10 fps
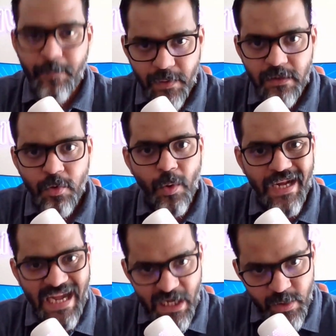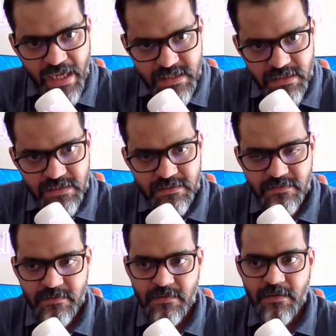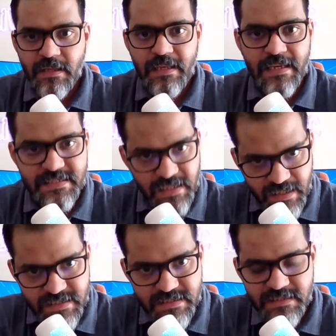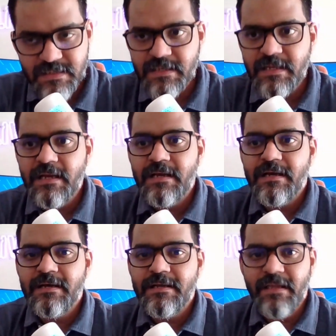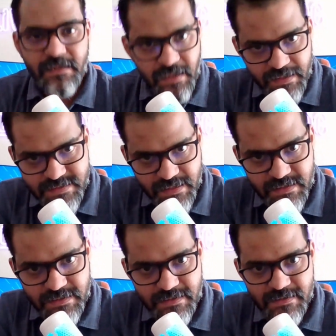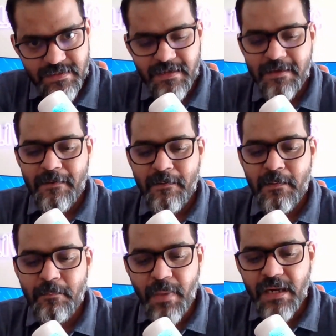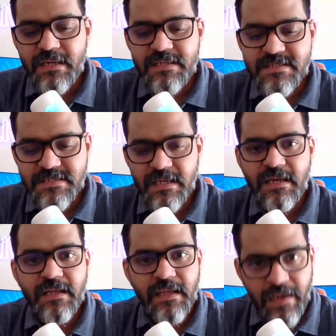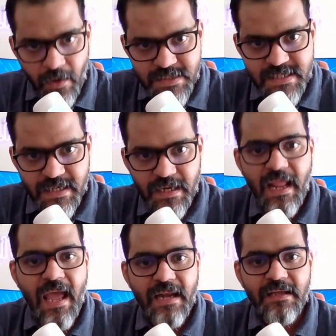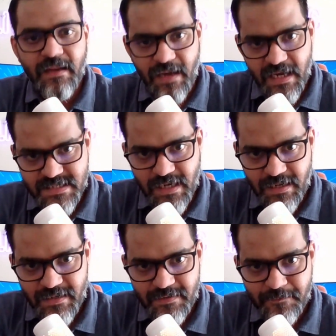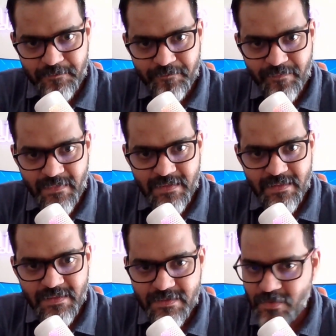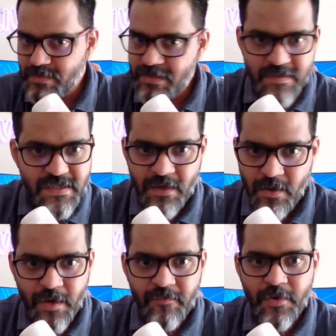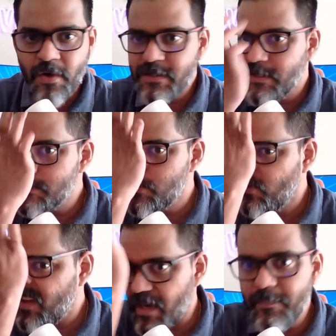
people who are educated, literate, intelligent, but still illogical and irrational. So there was a lot of doctors who